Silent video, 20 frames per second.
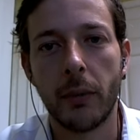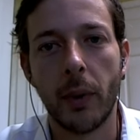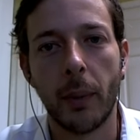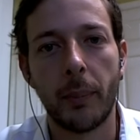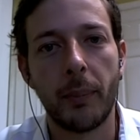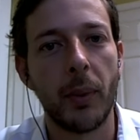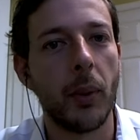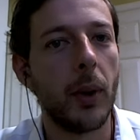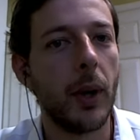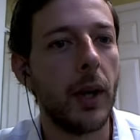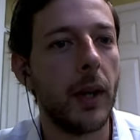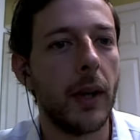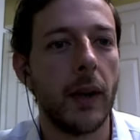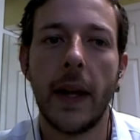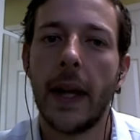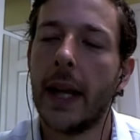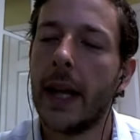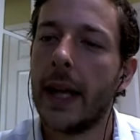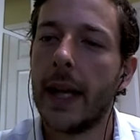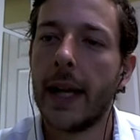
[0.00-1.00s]
Rapport,
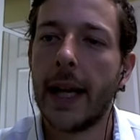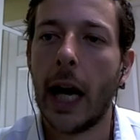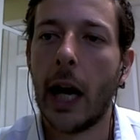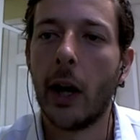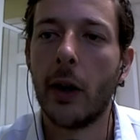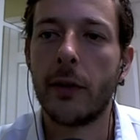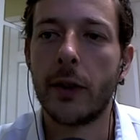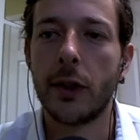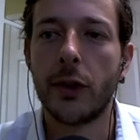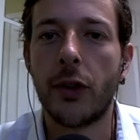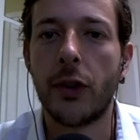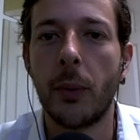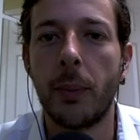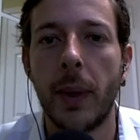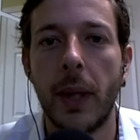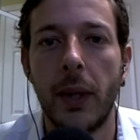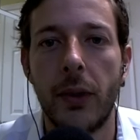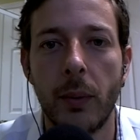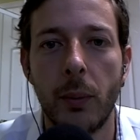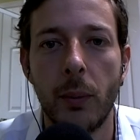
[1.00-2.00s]
however, still
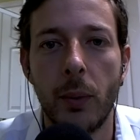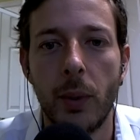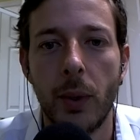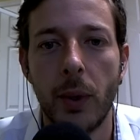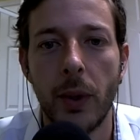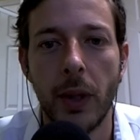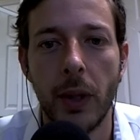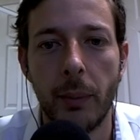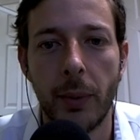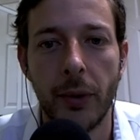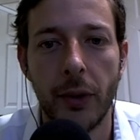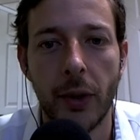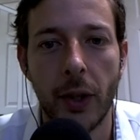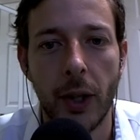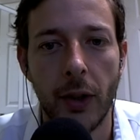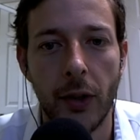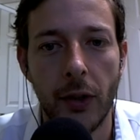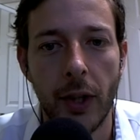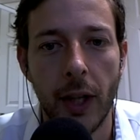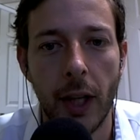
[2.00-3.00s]
plays some really
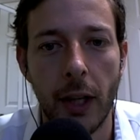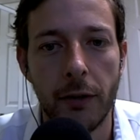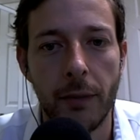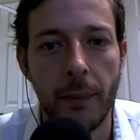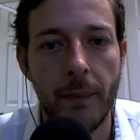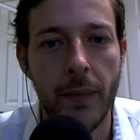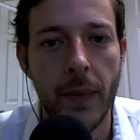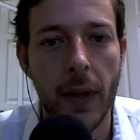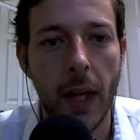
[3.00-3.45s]
bizarre stuff.